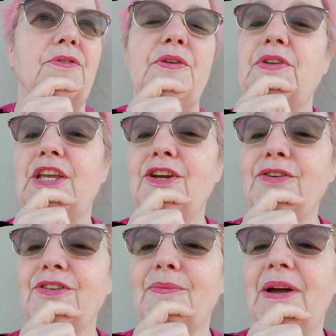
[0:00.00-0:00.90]
50
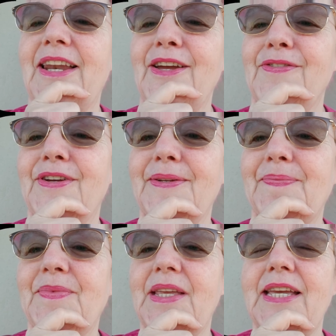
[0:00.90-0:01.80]
years in my life.
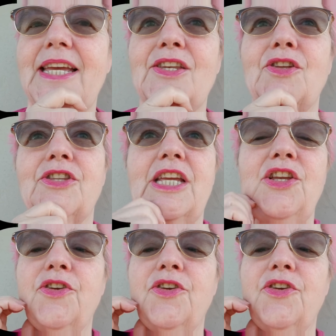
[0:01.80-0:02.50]
Till 10